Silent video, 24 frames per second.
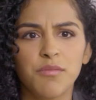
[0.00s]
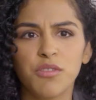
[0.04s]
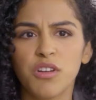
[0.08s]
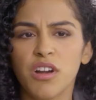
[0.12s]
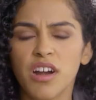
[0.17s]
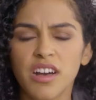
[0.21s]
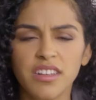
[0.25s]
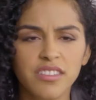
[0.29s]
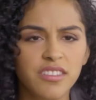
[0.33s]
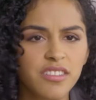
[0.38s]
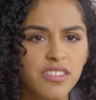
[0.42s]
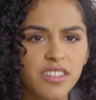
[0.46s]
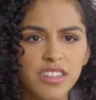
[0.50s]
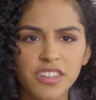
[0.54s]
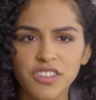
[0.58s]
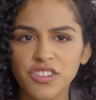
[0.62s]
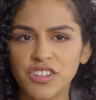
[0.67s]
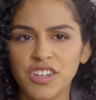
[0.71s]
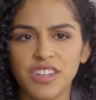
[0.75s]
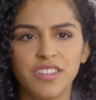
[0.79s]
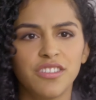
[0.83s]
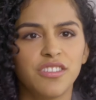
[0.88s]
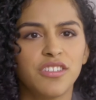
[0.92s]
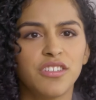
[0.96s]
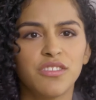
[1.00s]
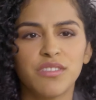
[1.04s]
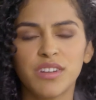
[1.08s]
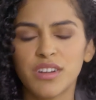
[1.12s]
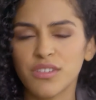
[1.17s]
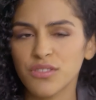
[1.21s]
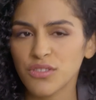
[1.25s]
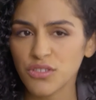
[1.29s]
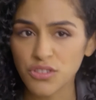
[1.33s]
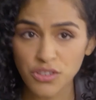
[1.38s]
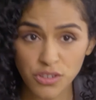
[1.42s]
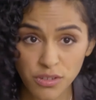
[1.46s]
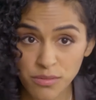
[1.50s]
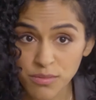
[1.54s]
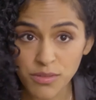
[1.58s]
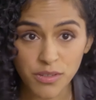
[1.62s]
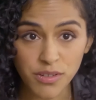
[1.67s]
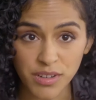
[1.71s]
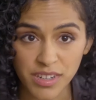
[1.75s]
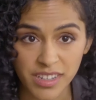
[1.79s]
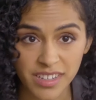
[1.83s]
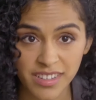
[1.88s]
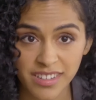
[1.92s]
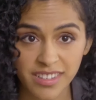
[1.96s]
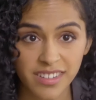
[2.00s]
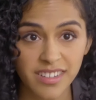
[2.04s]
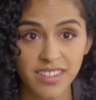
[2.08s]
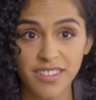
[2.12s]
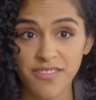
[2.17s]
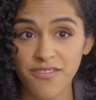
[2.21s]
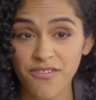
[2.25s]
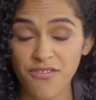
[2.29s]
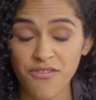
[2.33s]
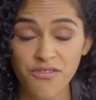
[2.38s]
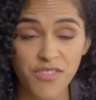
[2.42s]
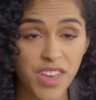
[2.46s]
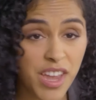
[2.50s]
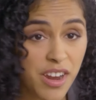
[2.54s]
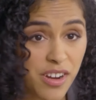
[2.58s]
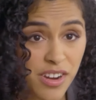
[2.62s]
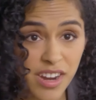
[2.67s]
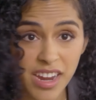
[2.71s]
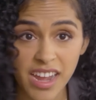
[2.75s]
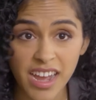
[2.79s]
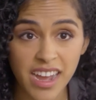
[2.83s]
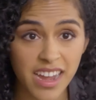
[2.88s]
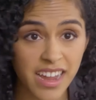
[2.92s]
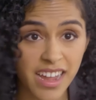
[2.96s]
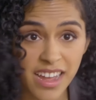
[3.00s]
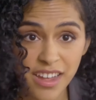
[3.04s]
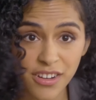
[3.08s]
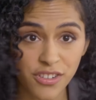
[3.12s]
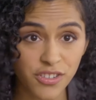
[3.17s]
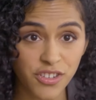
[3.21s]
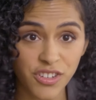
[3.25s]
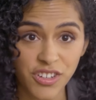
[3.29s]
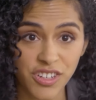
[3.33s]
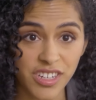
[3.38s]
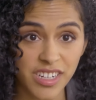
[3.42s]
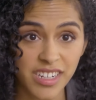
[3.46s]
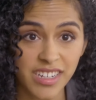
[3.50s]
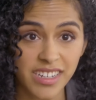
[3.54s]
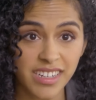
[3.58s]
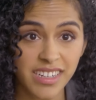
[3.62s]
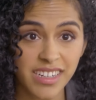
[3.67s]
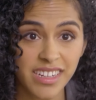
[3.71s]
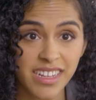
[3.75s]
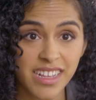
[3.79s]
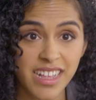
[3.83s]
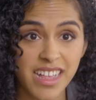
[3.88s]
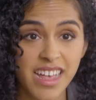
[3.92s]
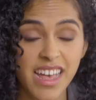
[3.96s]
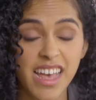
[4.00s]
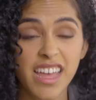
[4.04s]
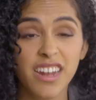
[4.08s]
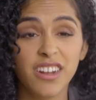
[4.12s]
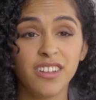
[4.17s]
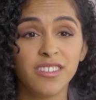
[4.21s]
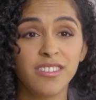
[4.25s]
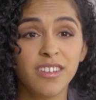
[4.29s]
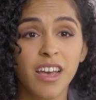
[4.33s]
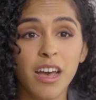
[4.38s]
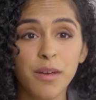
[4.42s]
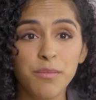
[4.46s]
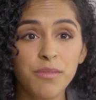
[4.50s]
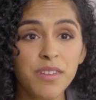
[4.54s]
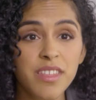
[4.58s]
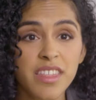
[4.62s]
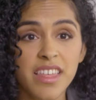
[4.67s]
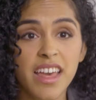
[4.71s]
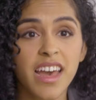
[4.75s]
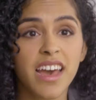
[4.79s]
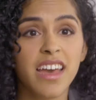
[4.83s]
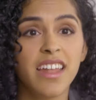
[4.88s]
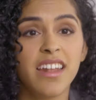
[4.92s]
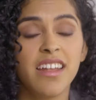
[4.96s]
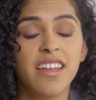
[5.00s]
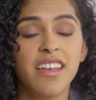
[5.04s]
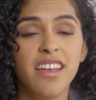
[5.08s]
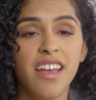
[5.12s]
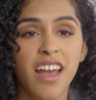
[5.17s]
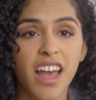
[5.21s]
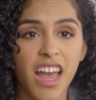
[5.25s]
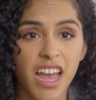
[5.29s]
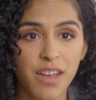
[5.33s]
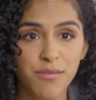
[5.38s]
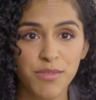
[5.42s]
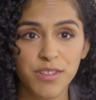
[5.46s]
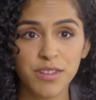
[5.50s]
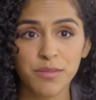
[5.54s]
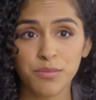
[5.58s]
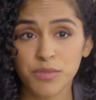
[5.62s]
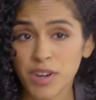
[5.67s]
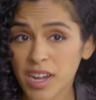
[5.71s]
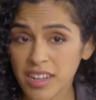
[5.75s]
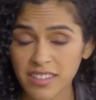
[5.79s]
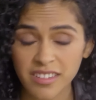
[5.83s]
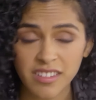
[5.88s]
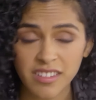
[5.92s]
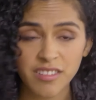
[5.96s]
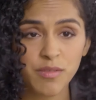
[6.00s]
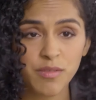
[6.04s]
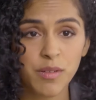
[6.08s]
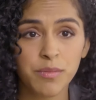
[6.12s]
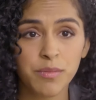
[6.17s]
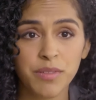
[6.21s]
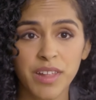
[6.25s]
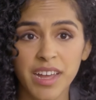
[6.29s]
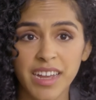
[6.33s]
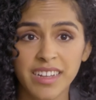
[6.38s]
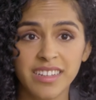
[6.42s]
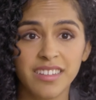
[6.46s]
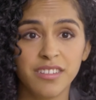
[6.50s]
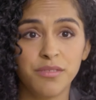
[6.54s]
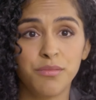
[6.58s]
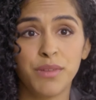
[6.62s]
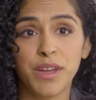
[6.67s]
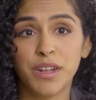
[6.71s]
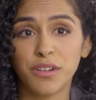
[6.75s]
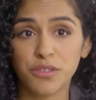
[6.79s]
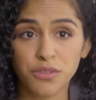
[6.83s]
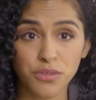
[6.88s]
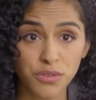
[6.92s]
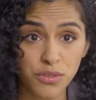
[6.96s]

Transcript: I'm constantly chasing around two boys, very high energy. And on top of that, I'm in the process of applying to medical